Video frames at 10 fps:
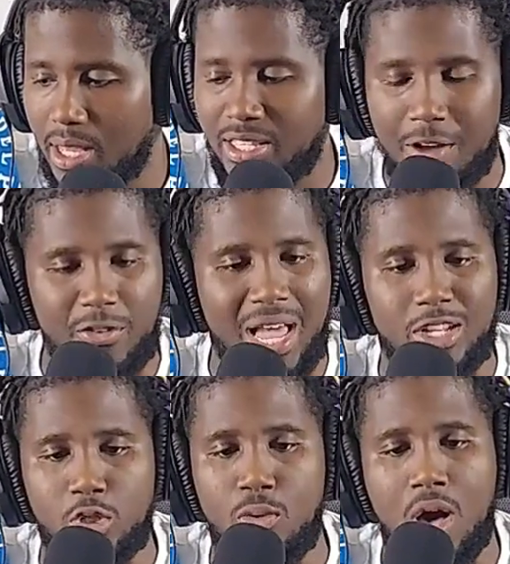They definitely had
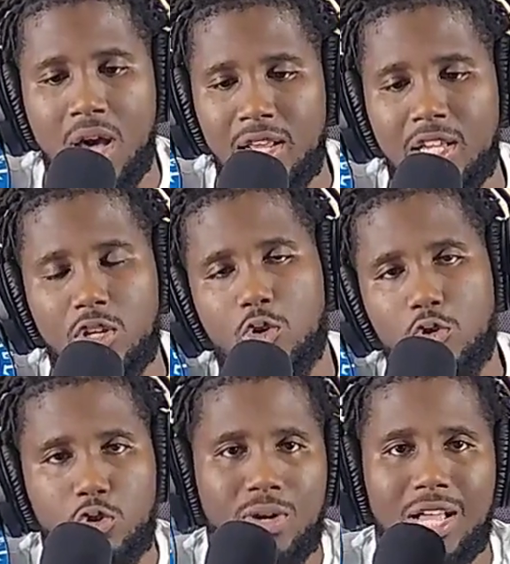a squad. And then, of
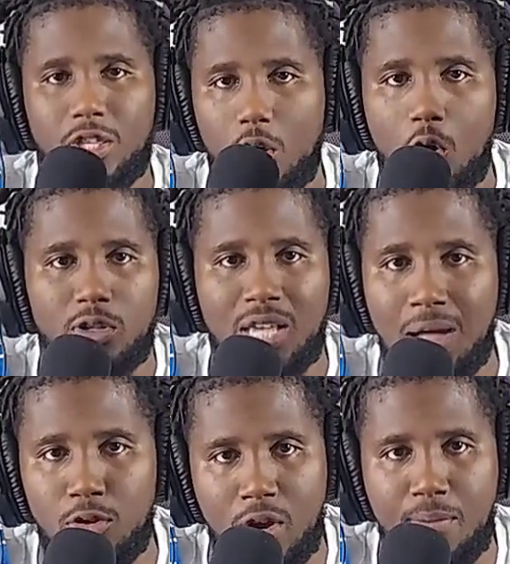course, you got the
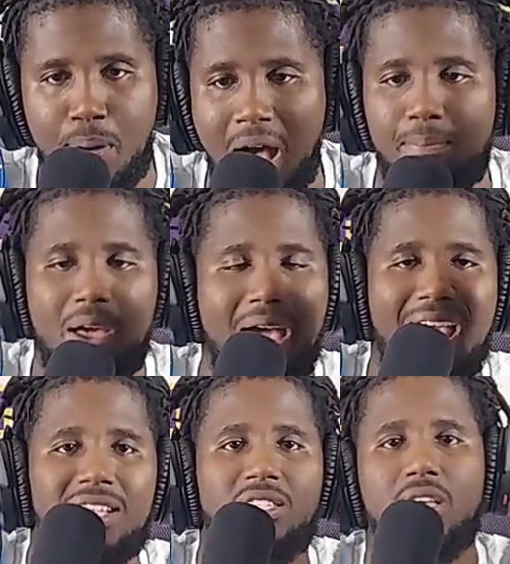all-time great Pop
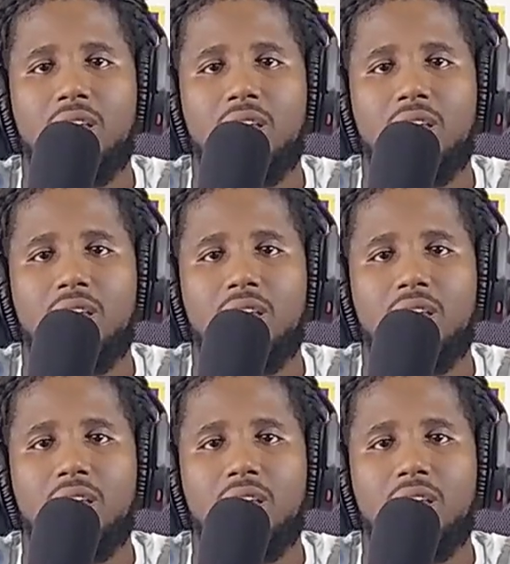as